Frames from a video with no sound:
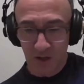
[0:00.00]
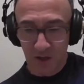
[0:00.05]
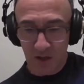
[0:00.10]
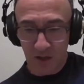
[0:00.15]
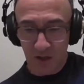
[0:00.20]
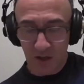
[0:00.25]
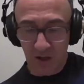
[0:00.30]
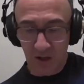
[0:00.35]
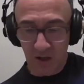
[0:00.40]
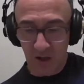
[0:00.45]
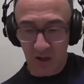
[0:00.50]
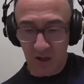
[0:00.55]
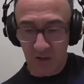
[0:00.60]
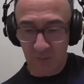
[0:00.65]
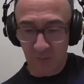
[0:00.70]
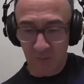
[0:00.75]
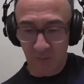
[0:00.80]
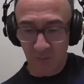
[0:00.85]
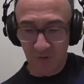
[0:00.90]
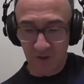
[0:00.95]

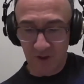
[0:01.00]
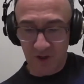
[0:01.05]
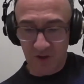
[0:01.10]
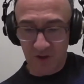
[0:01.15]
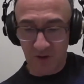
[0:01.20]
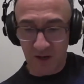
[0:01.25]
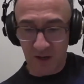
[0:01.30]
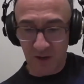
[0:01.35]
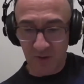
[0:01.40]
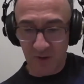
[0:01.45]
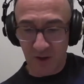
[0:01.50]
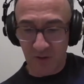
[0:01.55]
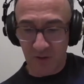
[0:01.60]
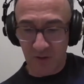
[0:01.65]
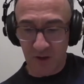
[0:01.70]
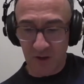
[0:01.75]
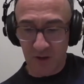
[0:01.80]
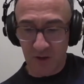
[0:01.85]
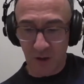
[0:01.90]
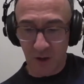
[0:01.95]
the strength, I
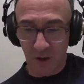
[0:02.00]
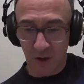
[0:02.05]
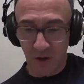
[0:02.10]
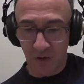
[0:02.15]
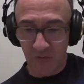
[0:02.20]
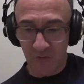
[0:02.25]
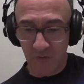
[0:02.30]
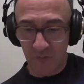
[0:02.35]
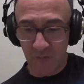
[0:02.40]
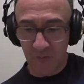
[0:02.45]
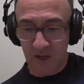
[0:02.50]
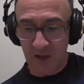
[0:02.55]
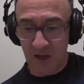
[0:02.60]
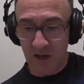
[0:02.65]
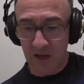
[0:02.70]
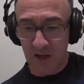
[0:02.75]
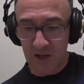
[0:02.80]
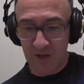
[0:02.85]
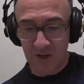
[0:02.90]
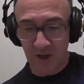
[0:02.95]
think, of
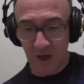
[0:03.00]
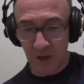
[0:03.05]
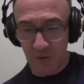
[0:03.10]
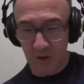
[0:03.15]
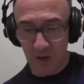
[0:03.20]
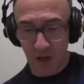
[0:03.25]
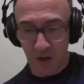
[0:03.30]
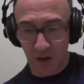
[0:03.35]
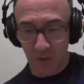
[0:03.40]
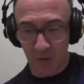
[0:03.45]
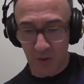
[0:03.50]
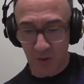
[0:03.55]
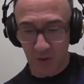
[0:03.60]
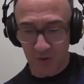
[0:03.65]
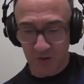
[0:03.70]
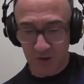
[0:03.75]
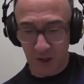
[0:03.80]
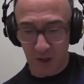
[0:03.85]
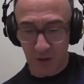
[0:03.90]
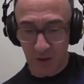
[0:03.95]
Mikel Antonio and
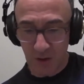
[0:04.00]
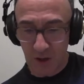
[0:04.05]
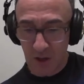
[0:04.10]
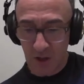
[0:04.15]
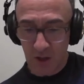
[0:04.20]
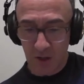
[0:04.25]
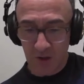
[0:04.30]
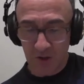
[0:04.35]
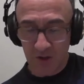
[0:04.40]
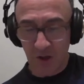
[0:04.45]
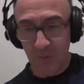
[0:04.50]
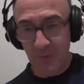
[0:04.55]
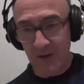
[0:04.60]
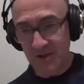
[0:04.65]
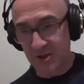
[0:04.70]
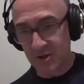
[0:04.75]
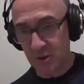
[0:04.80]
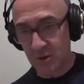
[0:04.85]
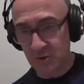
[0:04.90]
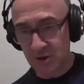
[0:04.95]
also Thomas
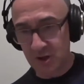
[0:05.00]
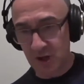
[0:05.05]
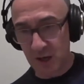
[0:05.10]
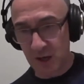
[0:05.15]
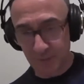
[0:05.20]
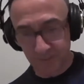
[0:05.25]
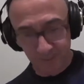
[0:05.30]
Souček.